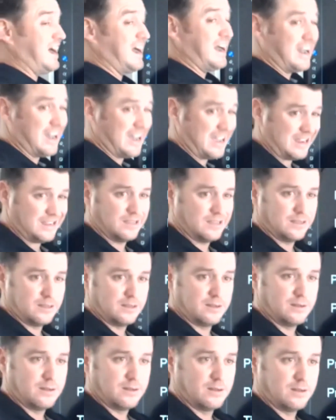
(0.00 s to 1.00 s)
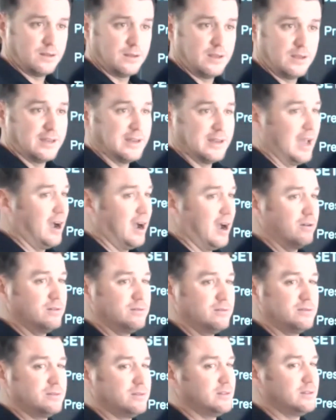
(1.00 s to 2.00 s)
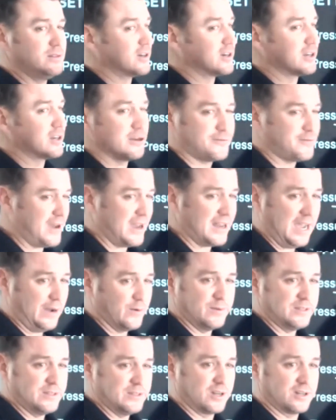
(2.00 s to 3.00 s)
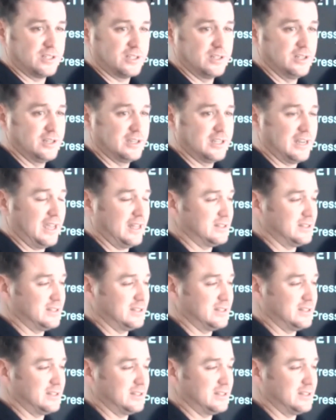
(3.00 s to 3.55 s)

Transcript: high. Now, you're going to find out when we start to looking